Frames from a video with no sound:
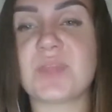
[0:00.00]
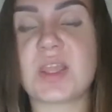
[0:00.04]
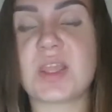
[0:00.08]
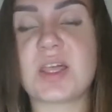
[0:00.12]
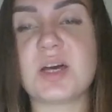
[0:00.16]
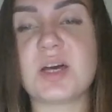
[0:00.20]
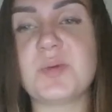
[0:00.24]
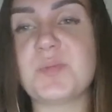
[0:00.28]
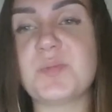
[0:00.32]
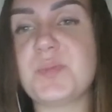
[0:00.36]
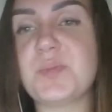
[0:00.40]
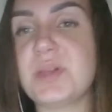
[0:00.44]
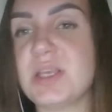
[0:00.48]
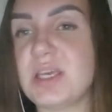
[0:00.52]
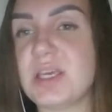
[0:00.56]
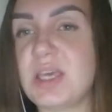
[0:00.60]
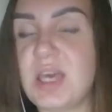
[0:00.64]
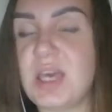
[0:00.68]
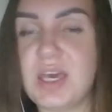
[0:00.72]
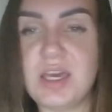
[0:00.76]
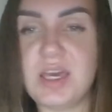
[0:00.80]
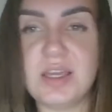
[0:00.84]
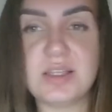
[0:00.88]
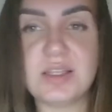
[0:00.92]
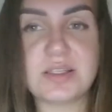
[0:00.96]

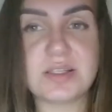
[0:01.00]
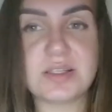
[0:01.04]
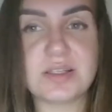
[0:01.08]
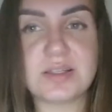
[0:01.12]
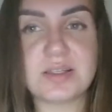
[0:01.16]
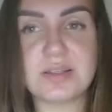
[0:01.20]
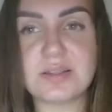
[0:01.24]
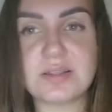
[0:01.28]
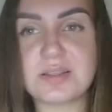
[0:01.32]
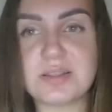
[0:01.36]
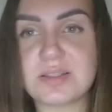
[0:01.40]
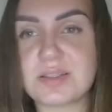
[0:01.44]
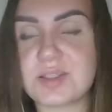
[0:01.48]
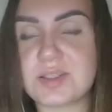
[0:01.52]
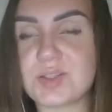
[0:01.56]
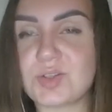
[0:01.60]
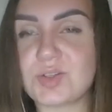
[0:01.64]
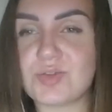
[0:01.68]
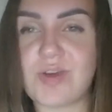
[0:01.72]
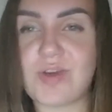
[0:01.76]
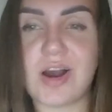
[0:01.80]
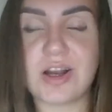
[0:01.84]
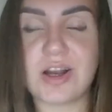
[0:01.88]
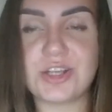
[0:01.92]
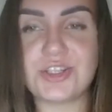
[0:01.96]
complicated
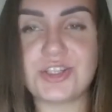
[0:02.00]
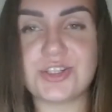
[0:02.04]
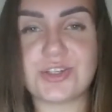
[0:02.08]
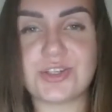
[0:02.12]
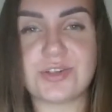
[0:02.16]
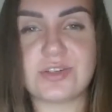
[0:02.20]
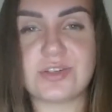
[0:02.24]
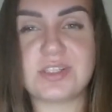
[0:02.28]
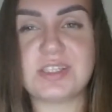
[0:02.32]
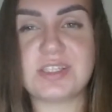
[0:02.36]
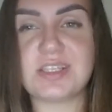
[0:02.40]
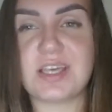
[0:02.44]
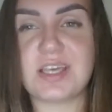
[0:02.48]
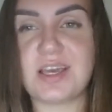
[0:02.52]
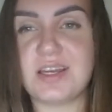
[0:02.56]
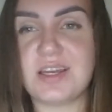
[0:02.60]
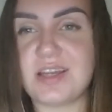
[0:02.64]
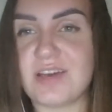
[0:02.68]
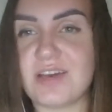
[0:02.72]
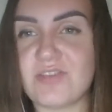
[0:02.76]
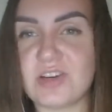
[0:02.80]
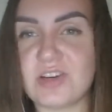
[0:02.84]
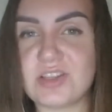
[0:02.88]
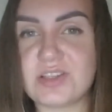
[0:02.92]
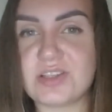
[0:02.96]
structures and
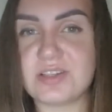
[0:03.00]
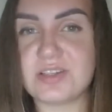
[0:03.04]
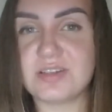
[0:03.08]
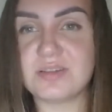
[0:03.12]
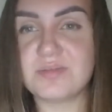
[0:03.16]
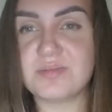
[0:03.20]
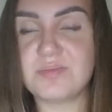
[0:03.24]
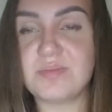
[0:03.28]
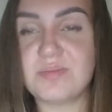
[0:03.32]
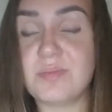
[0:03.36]
everything.